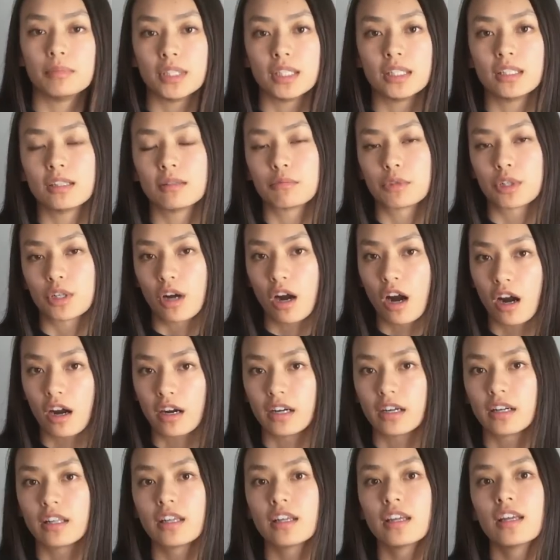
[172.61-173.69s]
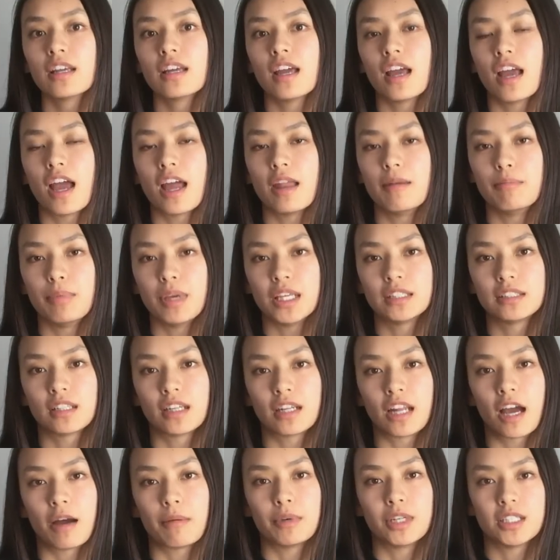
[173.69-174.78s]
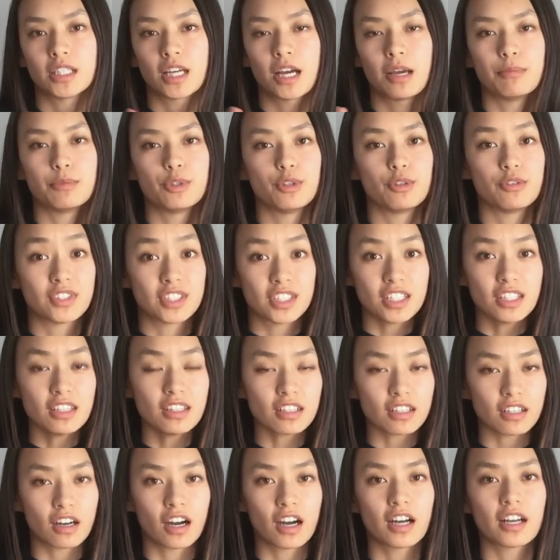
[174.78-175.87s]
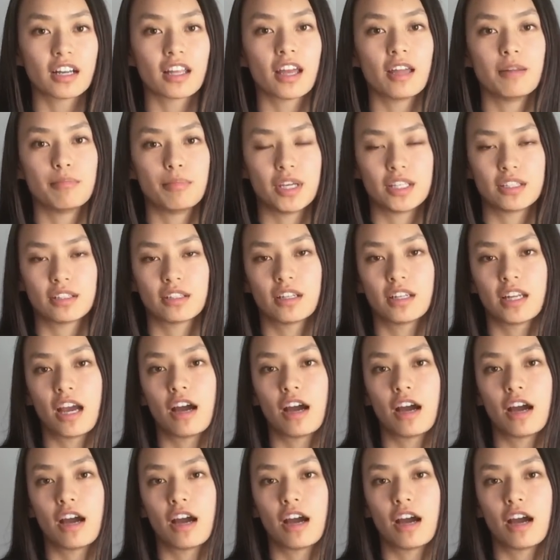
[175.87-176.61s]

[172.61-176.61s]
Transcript: medium, or hard. And based on how many times you've seen the card and based on